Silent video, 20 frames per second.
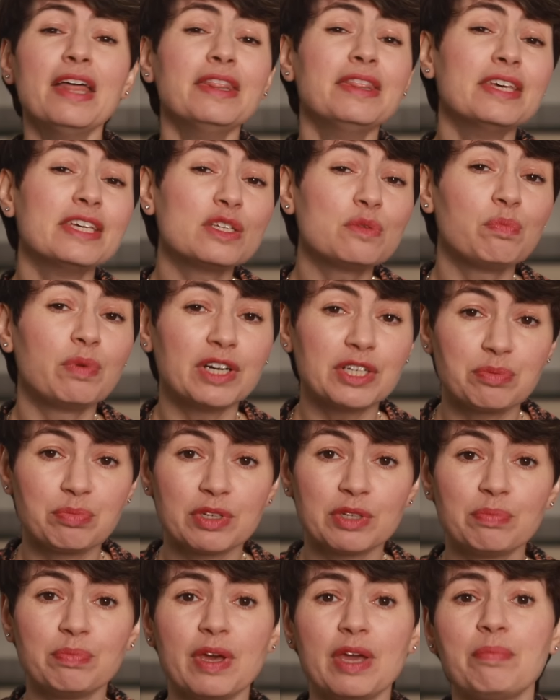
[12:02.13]
This
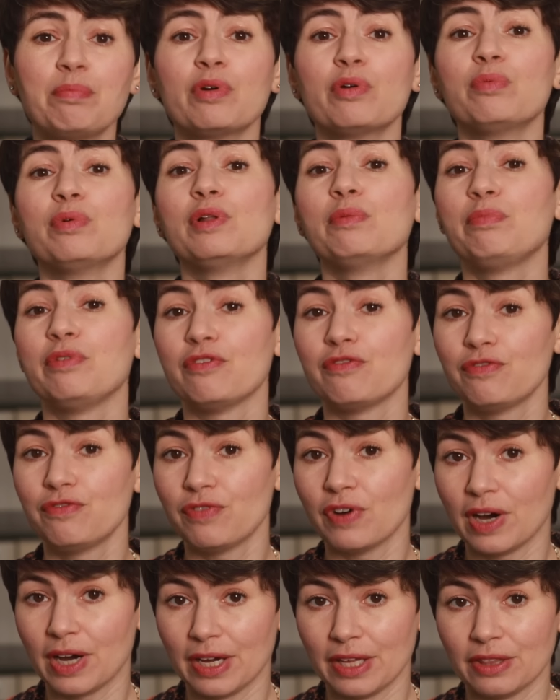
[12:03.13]
parchment paper will be
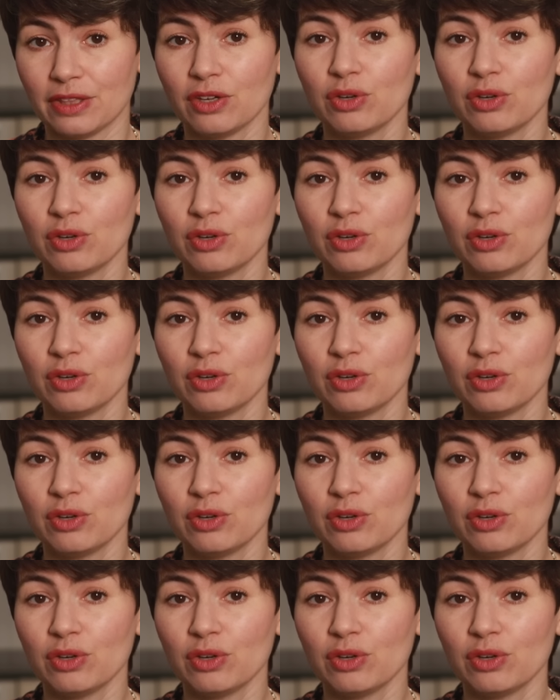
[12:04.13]
fine. The